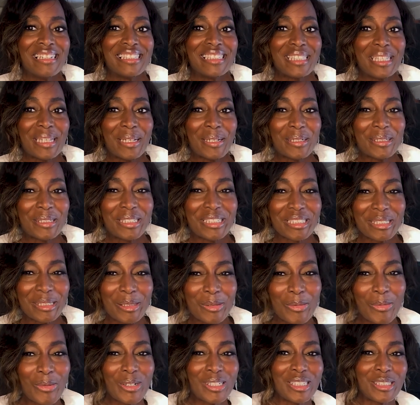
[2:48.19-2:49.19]
they
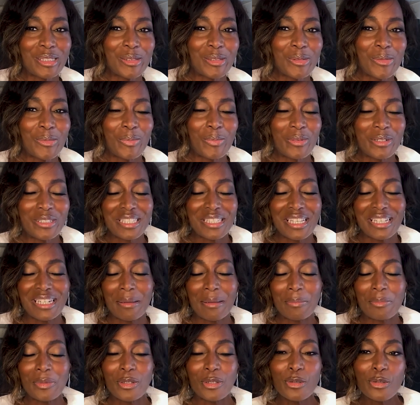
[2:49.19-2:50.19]
just wanted to present
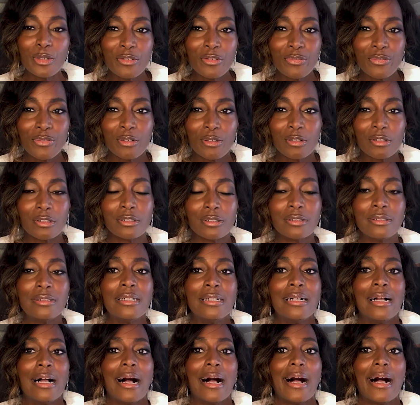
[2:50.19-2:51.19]
a beautiful
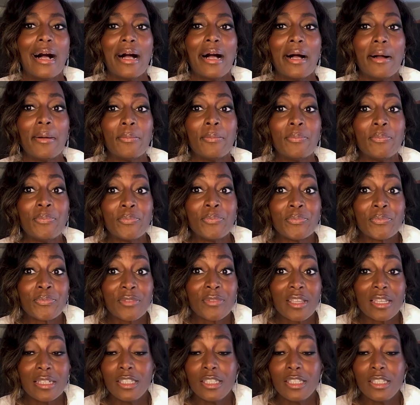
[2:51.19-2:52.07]
um,